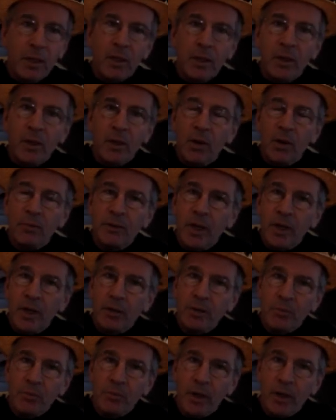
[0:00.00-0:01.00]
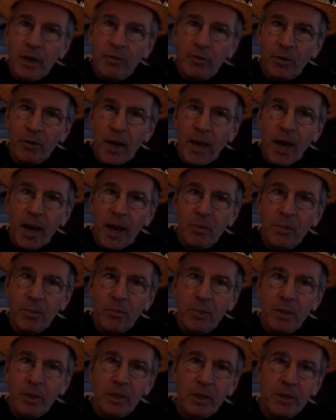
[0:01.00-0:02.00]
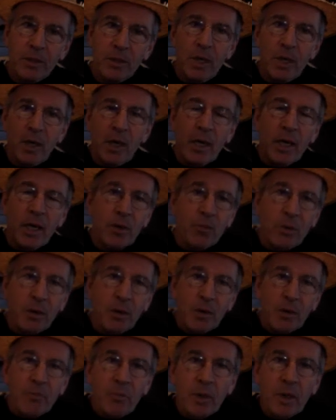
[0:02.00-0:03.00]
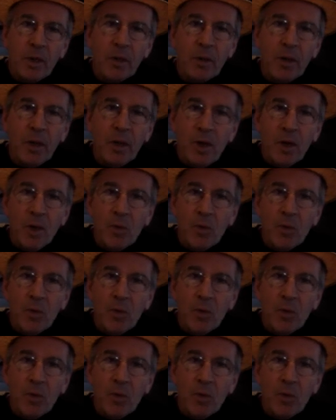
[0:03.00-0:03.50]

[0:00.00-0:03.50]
you know, nothing would ever happen because he wouldn't have been